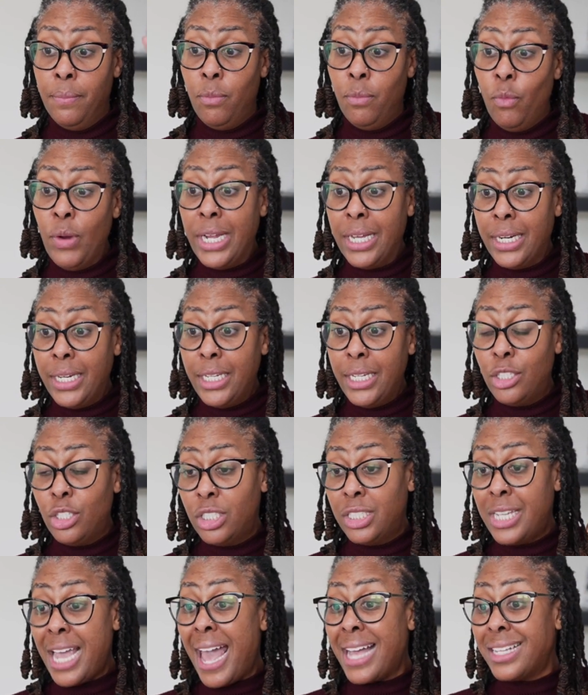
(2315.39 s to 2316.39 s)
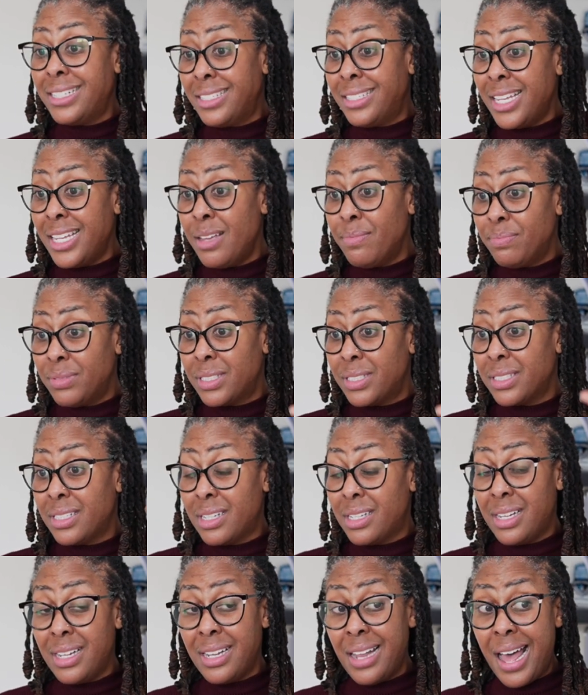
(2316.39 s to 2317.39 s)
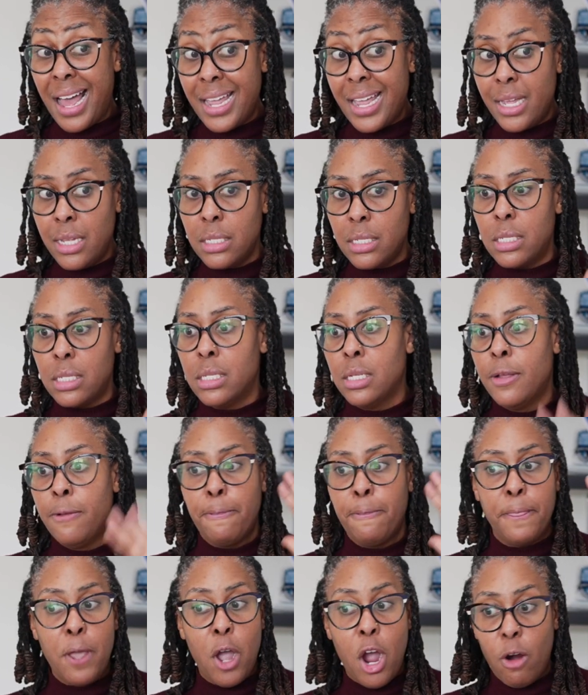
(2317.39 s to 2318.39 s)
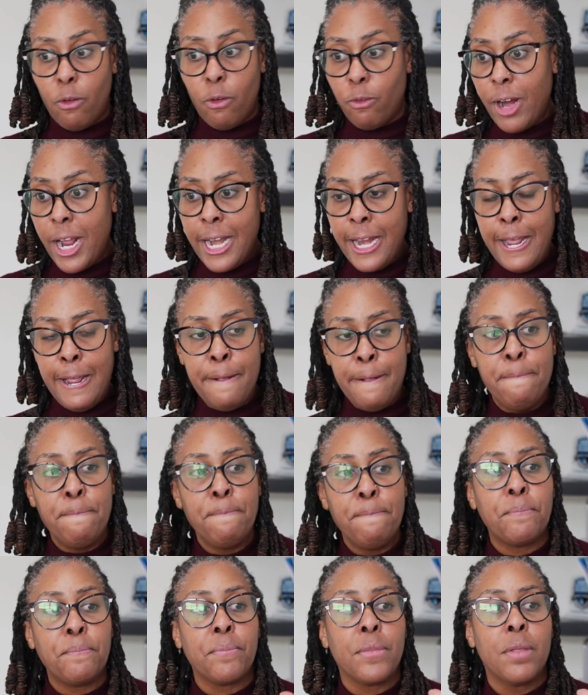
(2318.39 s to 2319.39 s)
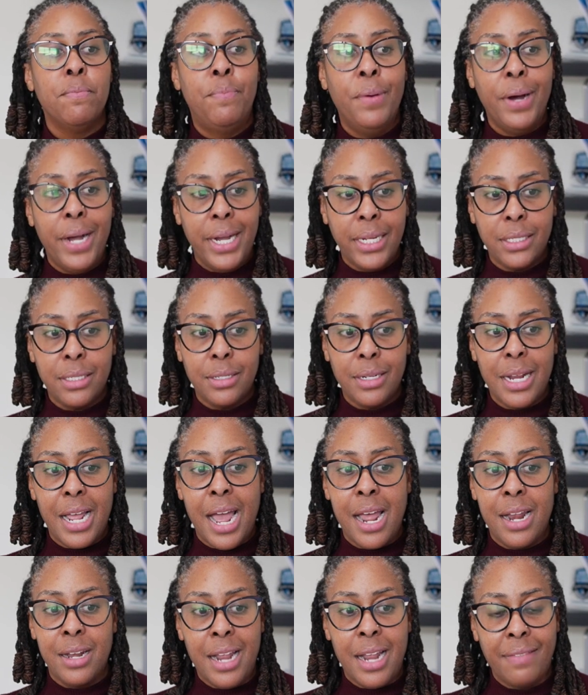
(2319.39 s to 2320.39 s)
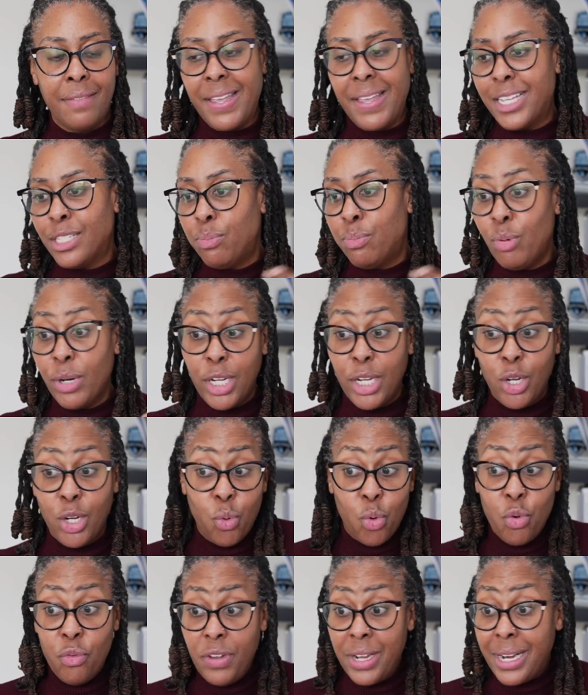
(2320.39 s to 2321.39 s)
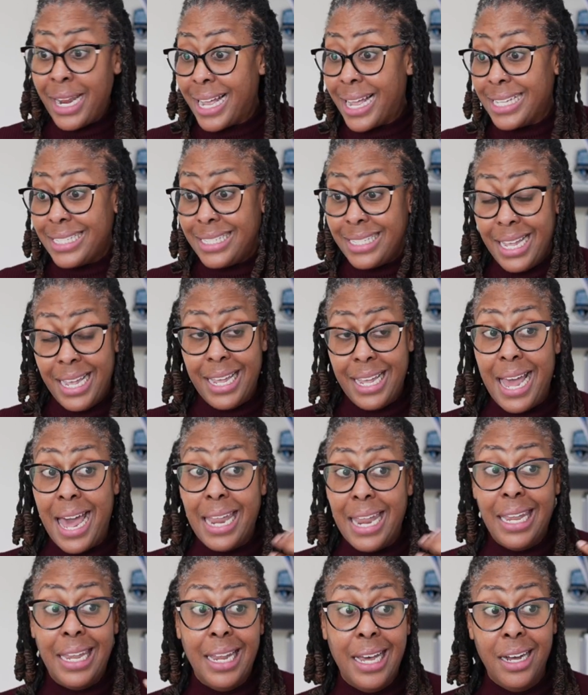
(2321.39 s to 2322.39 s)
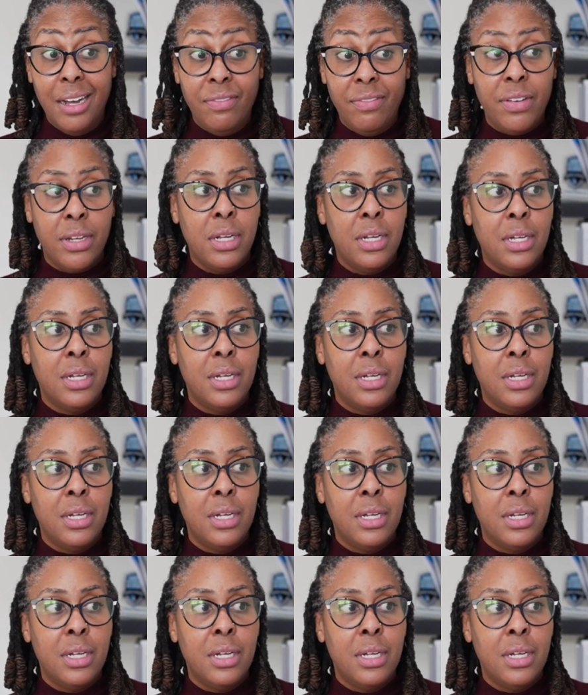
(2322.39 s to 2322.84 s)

weekly tax tips clients already, but I think it's pretty groovy. Like I said, I love